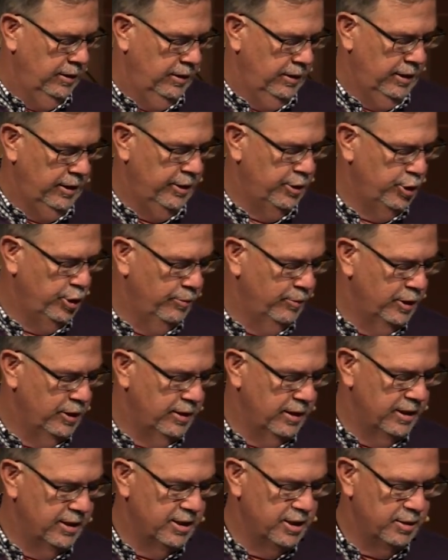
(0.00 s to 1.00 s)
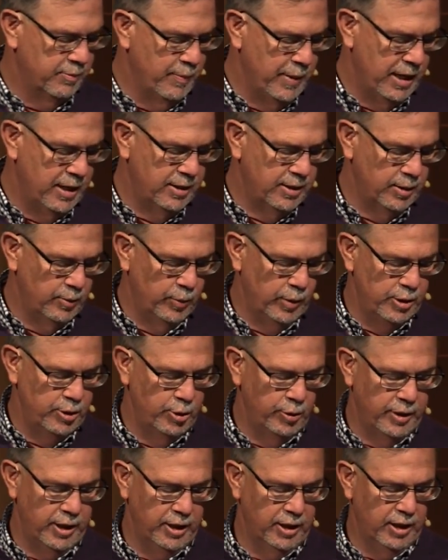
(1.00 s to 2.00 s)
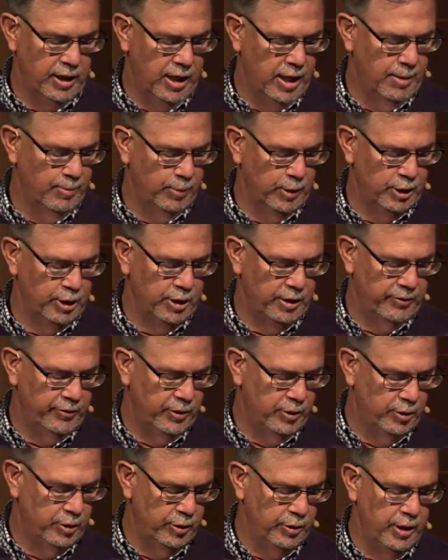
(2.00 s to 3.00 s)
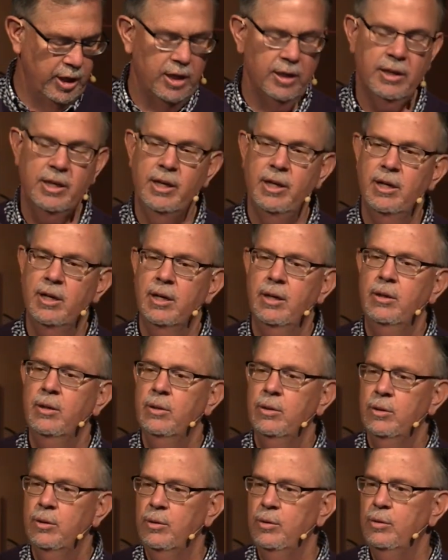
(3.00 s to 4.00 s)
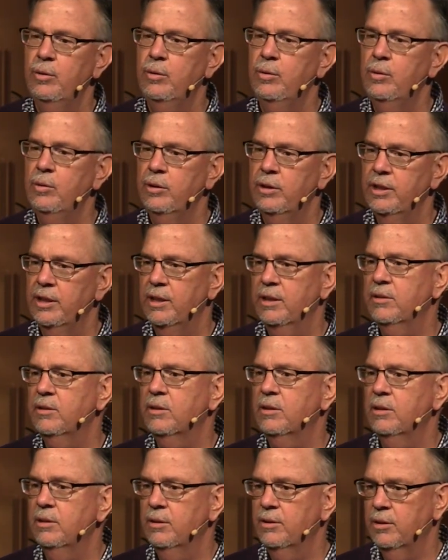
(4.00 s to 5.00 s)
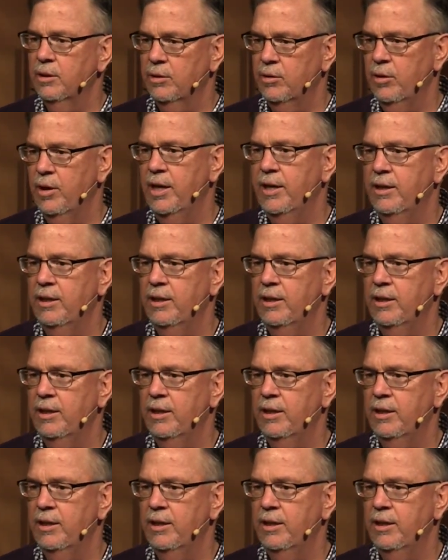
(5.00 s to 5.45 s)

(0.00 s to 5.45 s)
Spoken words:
Harry Truman said, it's amazing what you can accomplish if you do not care who gets the credit.